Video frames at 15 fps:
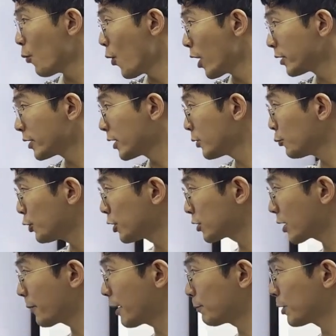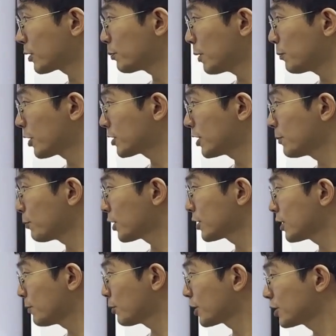1, then we just have a plus b plus c plus
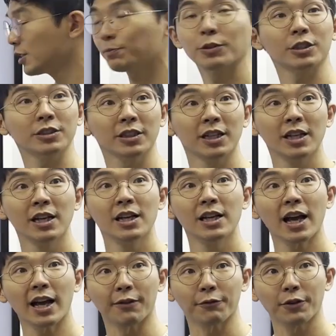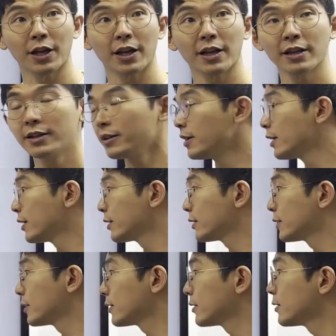d plus e plus f.
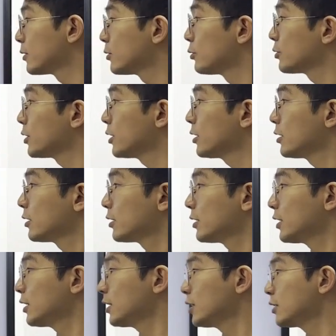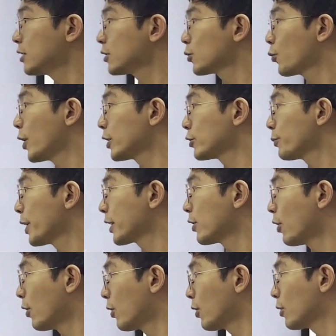You see, easiest way to make
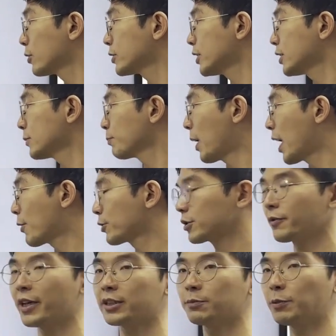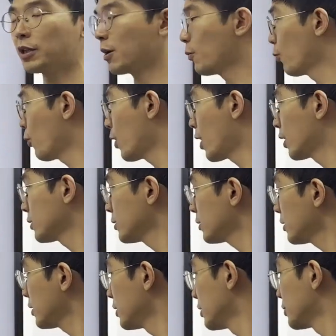all these powers of x become 1
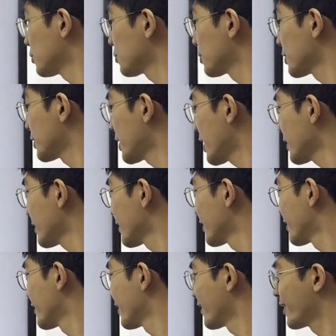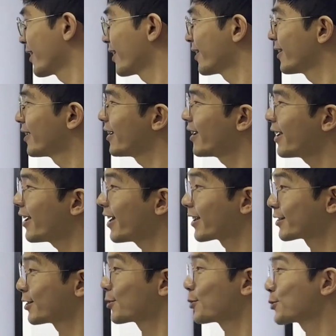is to set
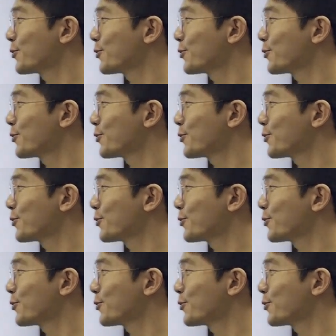x equals